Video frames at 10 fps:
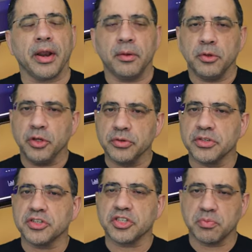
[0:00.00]
It
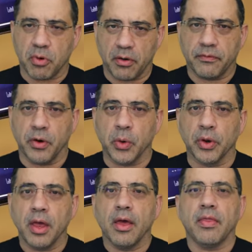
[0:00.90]
uses a smartphone
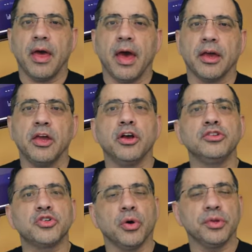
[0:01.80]
that can
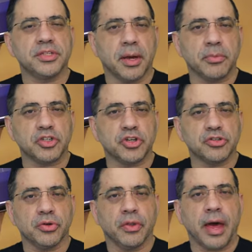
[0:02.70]
control the temperature
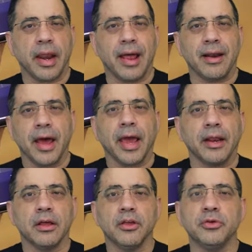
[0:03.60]
so that at
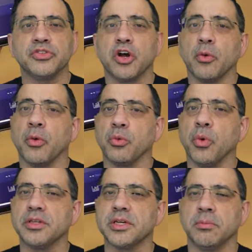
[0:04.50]
night you start with
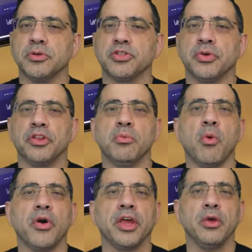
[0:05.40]
one temperature, in the
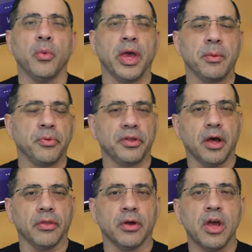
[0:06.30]
morning you wake up with
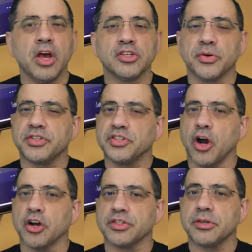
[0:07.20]
another. So it
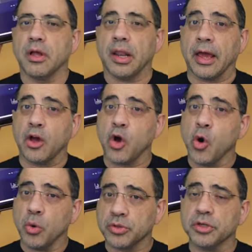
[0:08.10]
starts like
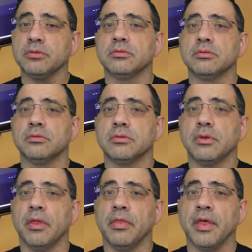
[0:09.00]
colder,
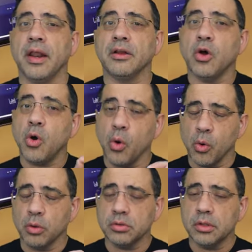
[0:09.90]
then
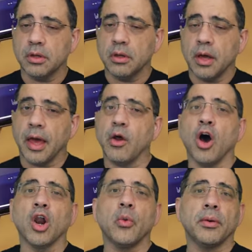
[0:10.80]
cold, and
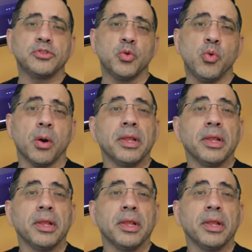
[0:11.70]
all the way up to warm.